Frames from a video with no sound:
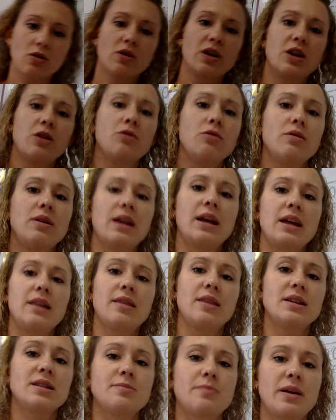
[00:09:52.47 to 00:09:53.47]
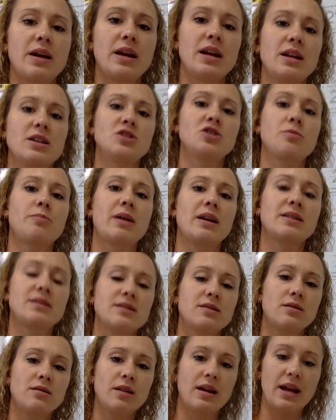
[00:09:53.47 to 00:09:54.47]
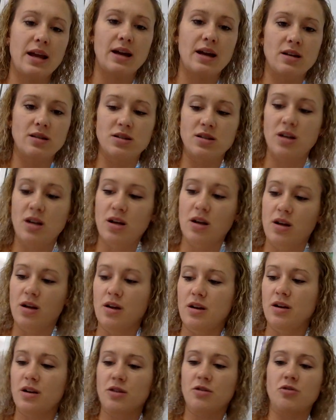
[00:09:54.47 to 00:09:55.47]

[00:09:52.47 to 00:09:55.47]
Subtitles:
So you need this page, your pencil, and